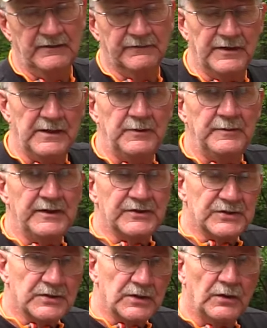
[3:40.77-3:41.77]
For them to be
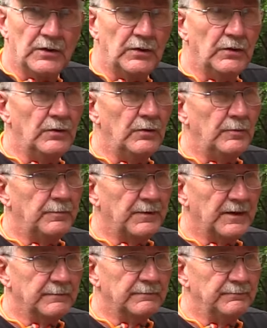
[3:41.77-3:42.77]
so
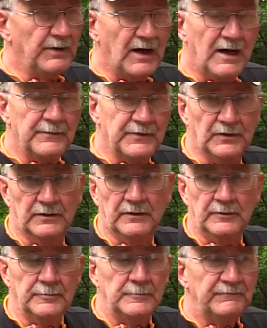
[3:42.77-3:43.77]

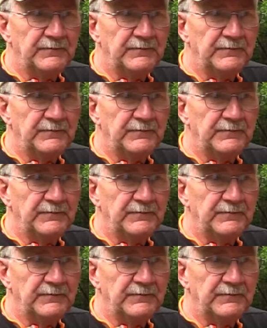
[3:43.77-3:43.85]
popular